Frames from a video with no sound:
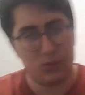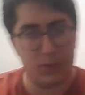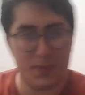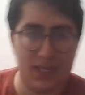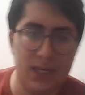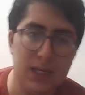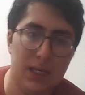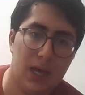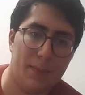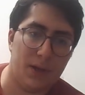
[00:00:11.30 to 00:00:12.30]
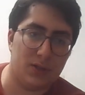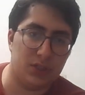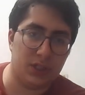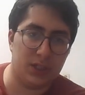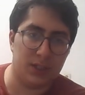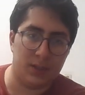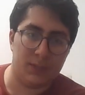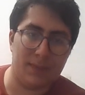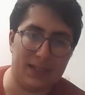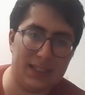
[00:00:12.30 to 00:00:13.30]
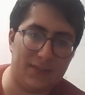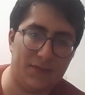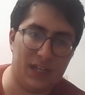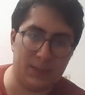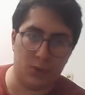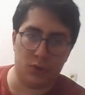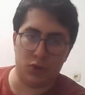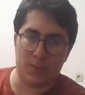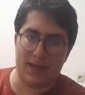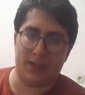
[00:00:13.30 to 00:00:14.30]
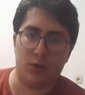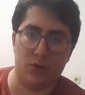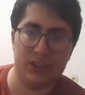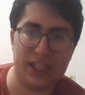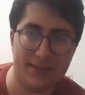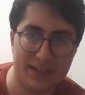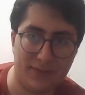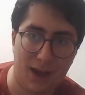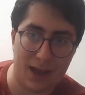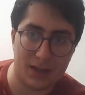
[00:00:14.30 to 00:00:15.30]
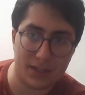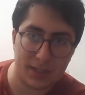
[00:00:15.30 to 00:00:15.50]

going to be about the magnetic field produced by a current-carrying wire,